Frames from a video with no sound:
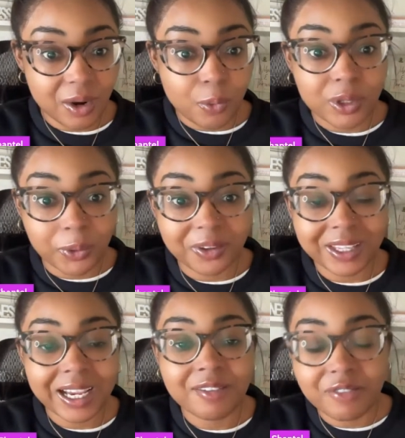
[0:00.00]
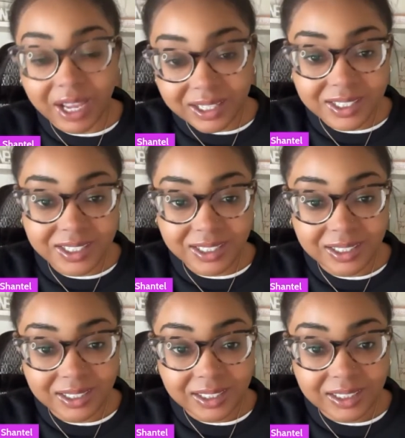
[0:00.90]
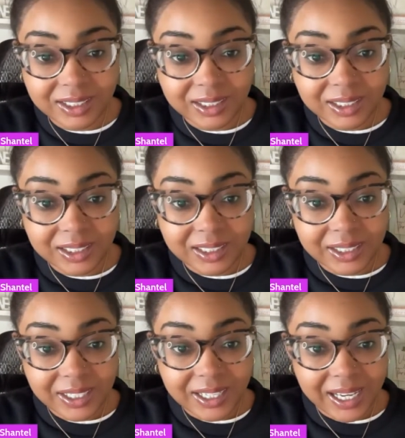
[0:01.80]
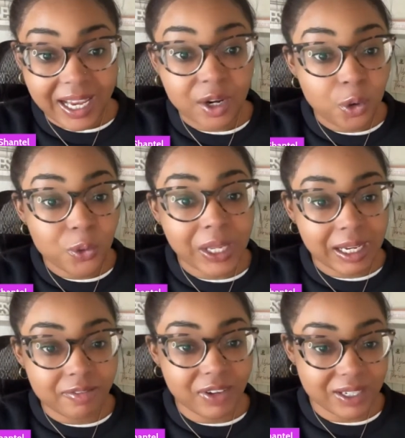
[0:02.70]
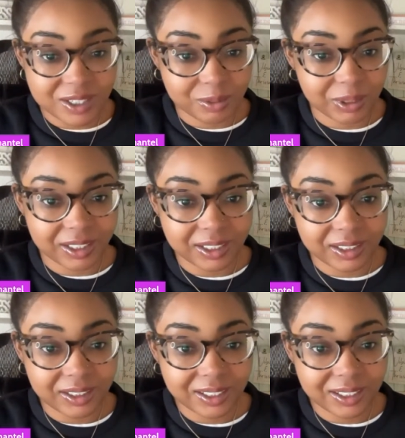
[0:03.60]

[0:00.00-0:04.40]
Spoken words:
with where they invest and who they invest with.